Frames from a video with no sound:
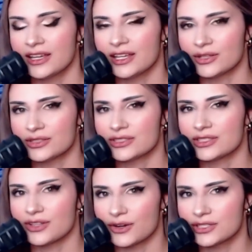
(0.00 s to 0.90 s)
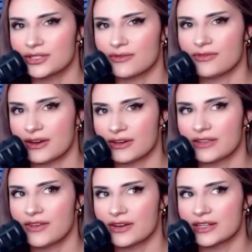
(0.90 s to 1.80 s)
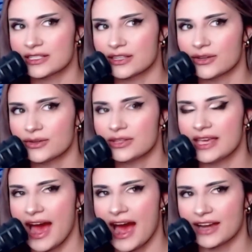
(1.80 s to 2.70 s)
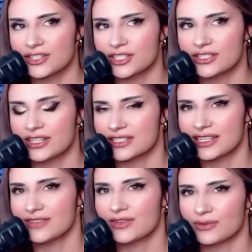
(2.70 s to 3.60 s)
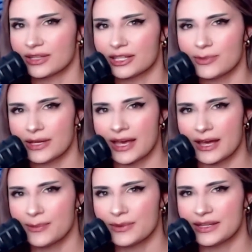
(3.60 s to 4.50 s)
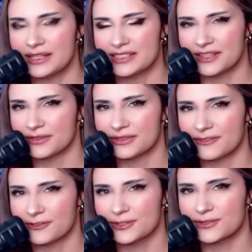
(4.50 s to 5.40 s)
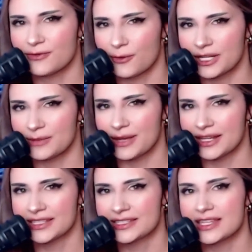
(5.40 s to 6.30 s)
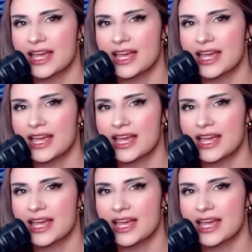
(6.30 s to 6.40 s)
It starts very, very slow. The action doesn't even really pick up until the first 40 minutes.